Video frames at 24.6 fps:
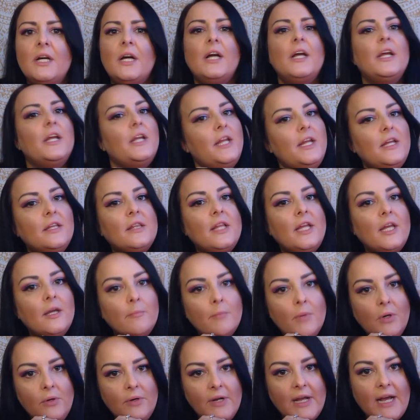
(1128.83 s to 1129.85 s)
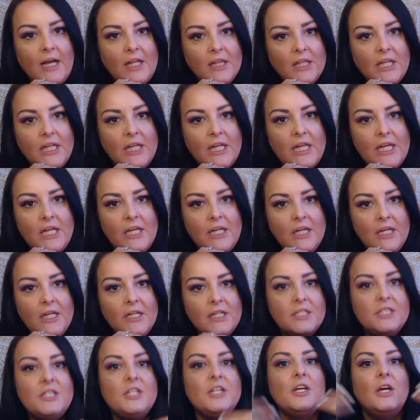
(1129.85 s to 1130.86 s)
a healing modality
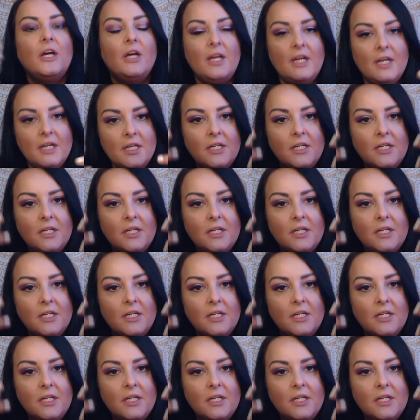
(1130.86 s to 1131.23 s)
to